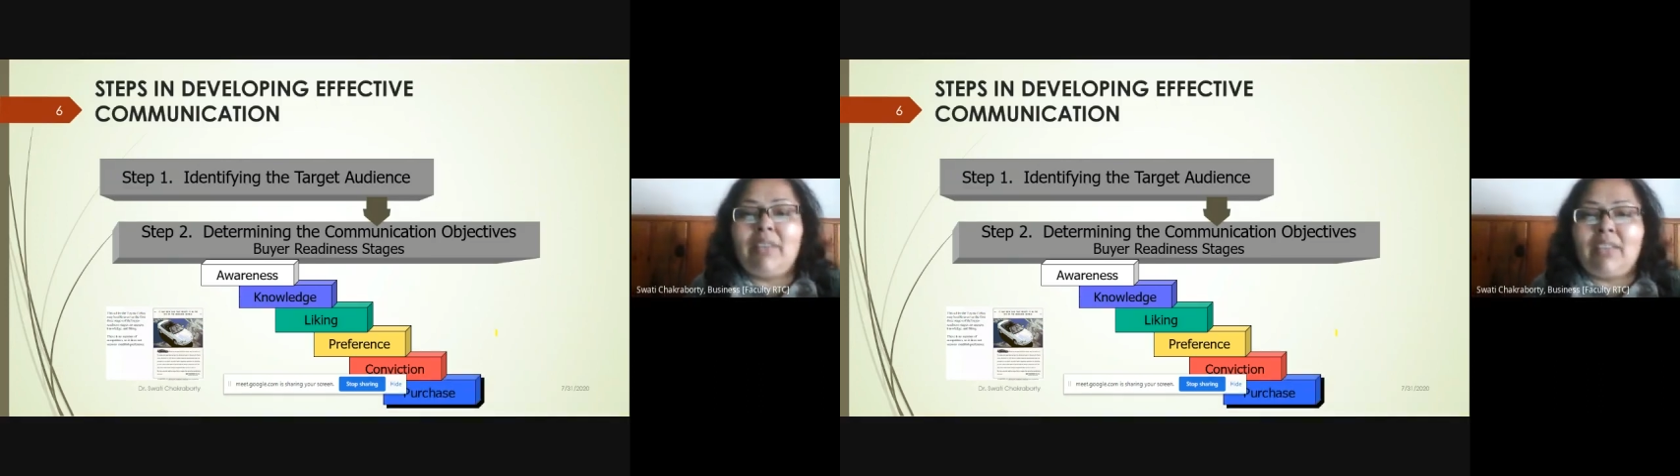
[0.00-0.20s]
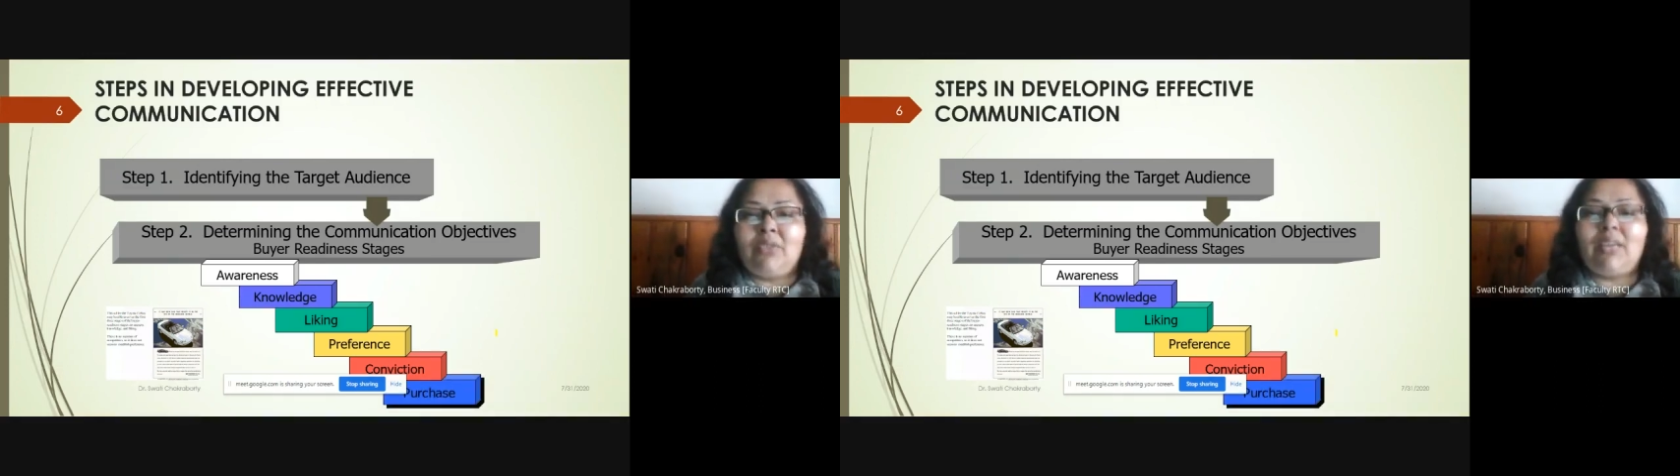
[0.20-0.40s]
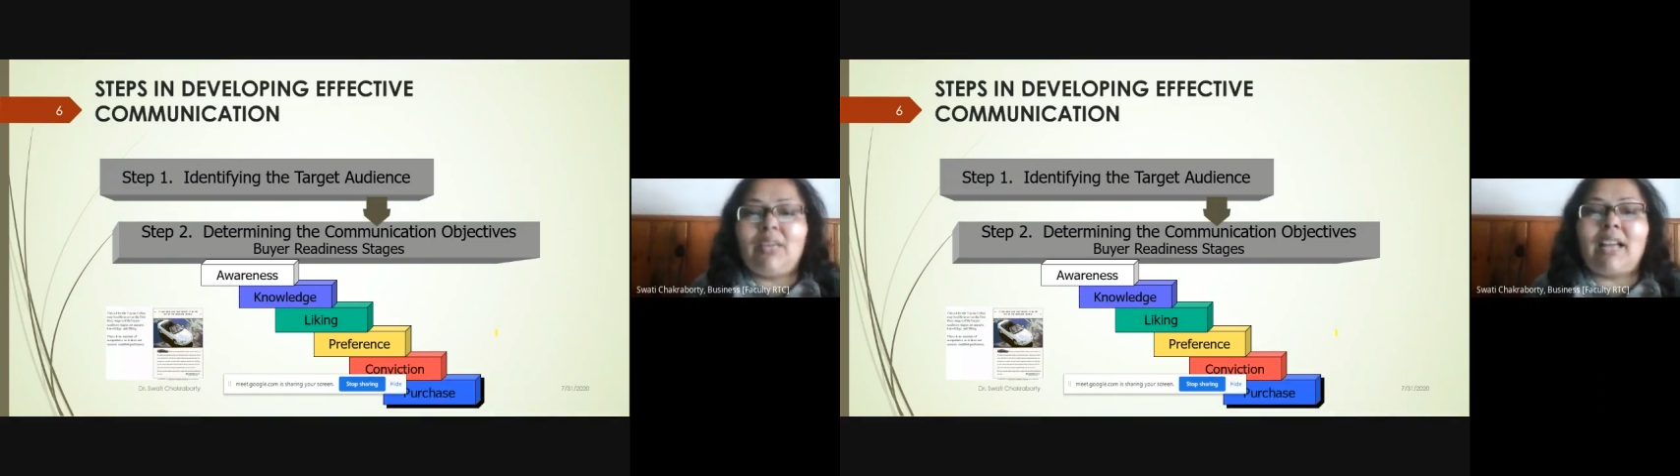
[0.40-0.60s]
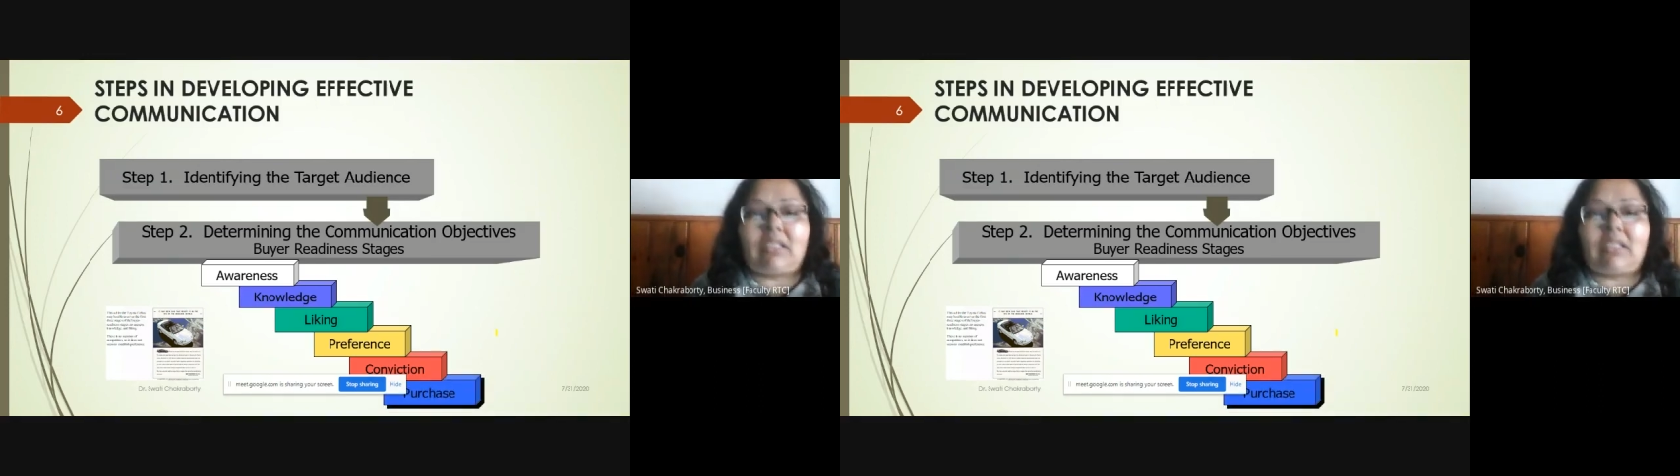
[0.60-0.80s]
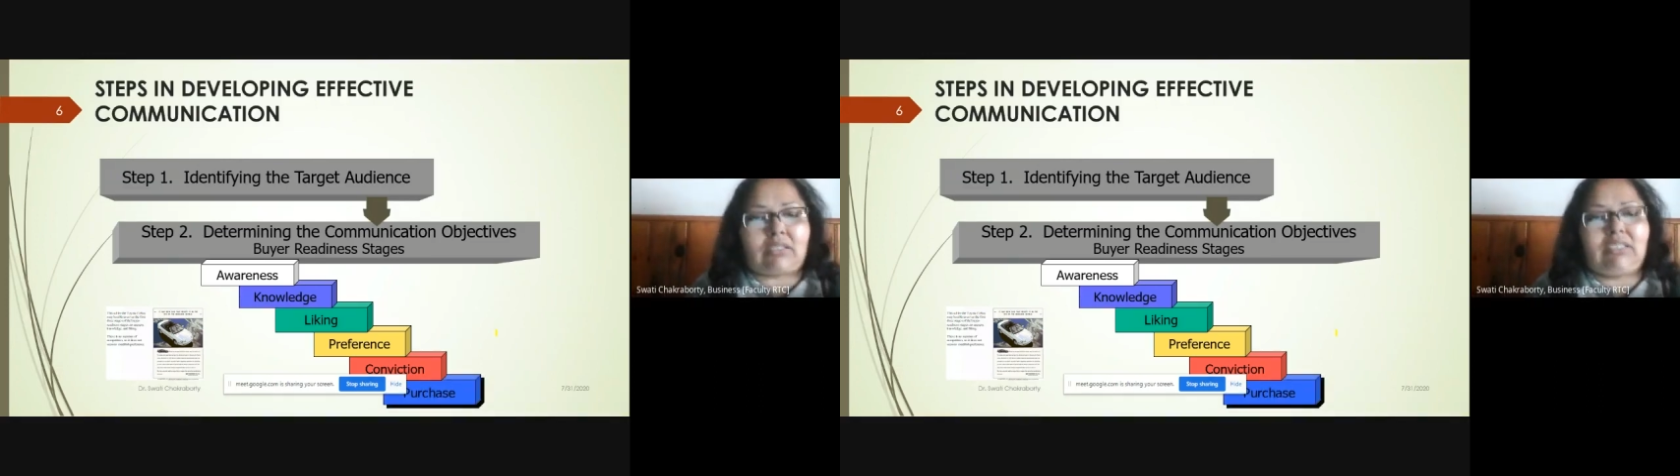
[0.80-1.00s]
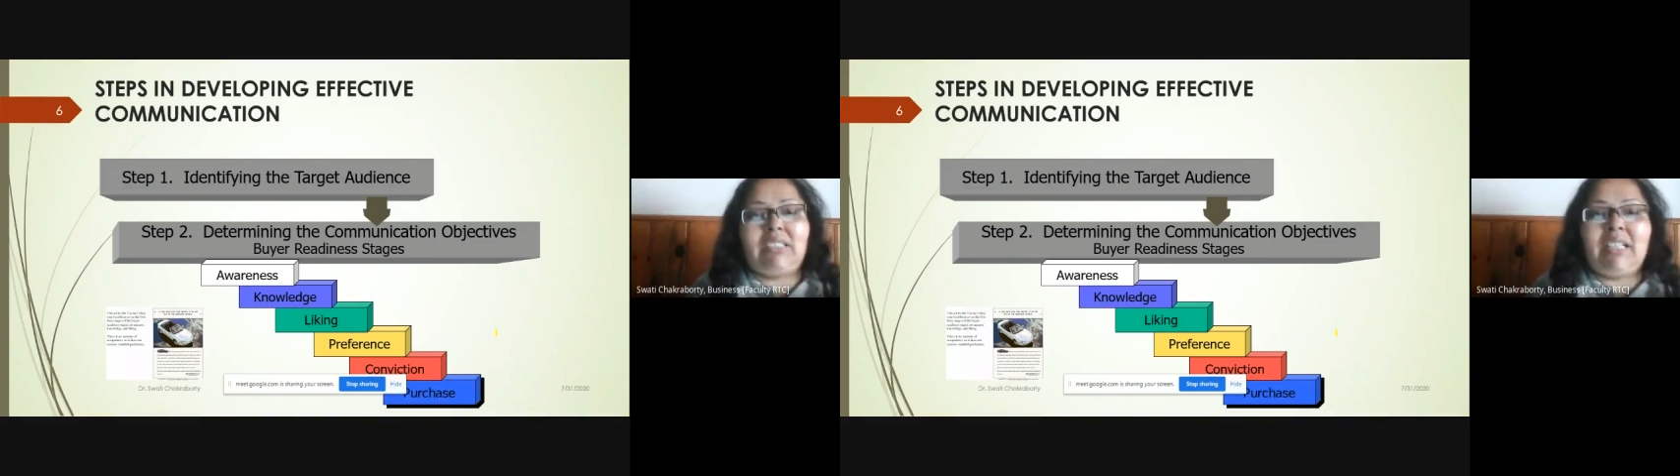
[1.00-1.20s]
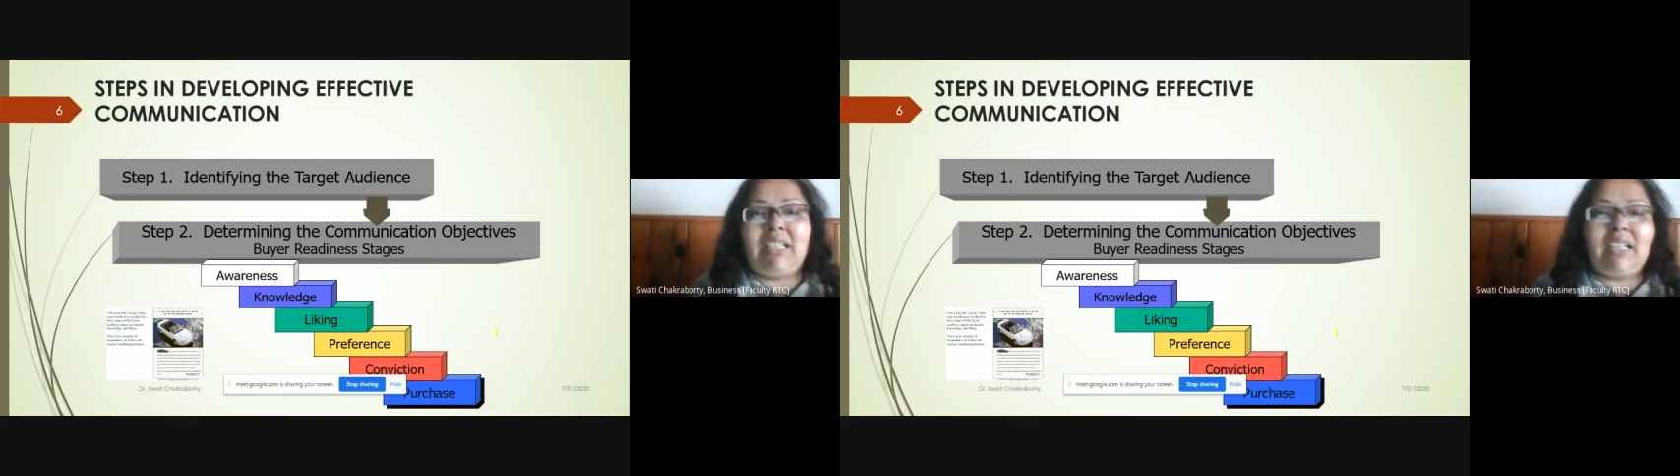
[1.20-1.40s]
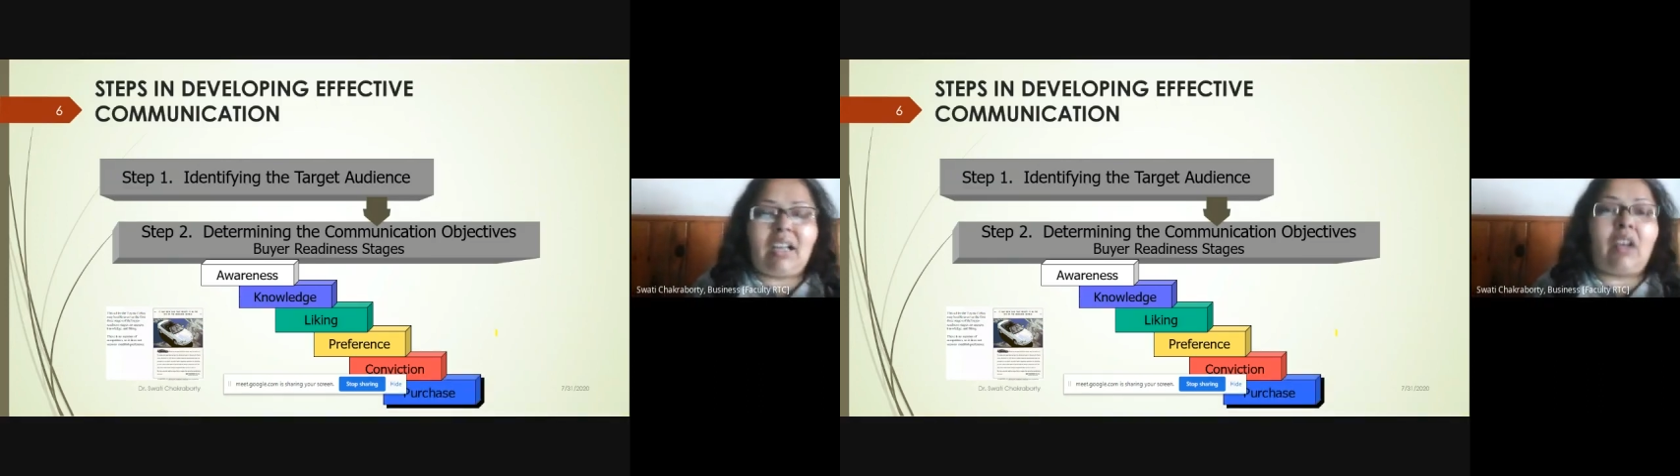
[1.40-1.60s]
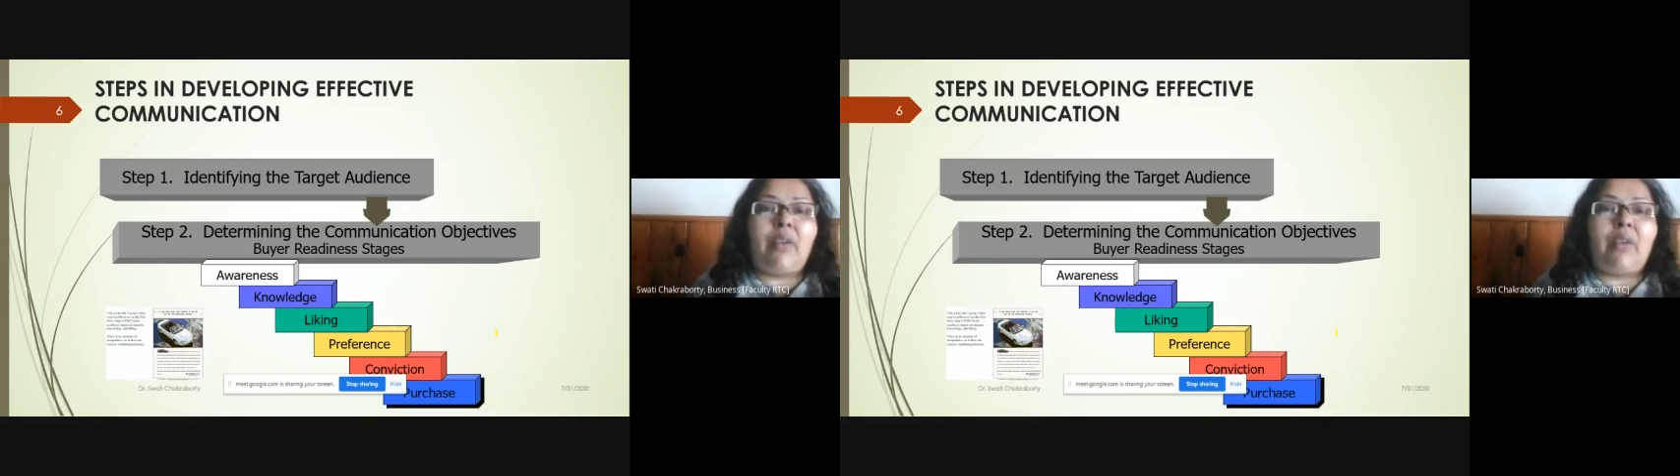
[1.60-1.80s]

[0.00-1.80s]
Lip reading: that, they are ready to